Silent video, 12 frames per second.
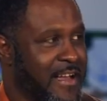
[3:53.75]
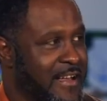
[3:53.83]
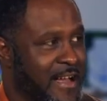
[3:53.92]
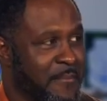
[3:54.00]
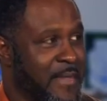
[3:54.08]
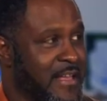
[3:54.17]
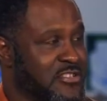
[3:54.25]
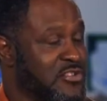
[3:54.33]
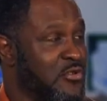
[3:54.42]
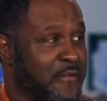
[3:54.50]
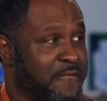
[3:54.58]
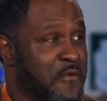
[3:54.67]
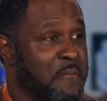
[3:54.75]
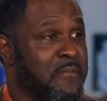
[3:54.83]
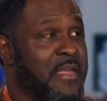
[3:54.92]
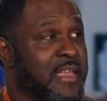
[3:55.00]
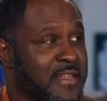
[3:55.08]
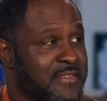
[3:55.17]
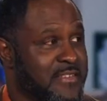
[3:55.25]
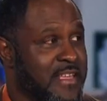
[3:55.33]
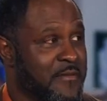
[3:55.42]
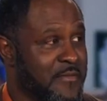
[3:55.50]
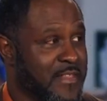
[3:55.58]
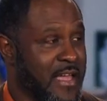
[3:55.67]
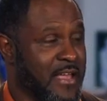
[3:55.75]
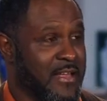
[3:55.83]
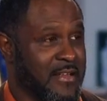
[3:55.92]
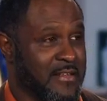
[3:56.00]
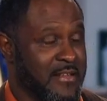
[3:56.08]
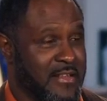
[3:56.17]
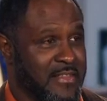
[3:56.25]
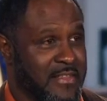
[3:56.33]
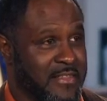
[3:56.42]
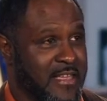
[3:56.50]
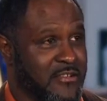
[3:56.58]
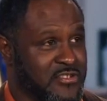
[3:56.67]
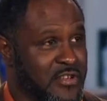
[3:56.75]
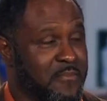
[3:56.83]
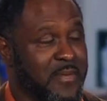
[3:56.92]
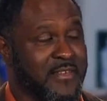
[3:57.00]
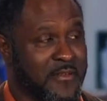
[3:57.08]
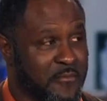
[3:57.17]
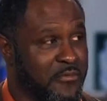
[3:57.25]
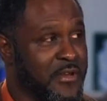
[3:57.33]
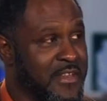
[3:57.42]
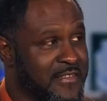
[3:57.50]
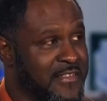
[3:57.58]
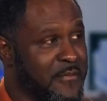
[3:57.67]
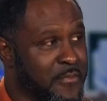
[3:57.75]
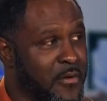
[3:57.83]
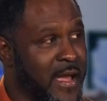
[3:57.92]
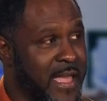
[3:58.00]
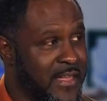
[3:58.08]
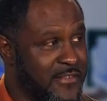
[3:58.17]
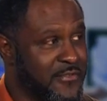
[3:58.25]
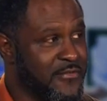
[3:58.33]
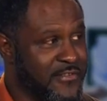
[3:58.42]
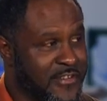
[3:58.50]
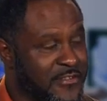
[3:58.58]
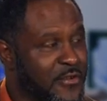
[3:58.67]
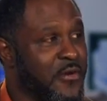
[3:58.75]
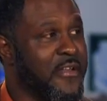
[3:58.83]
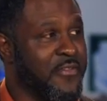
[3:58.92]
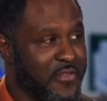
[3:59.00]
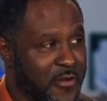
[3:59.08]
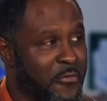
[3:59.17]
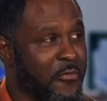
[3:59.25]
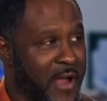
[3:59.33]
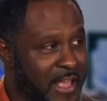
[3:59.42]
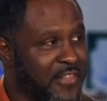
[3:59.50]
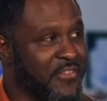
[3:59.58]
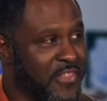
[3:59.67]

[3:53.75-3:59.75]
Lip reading: I'm not sure. For me, it seems like there should be some pretty simple answers to doing the right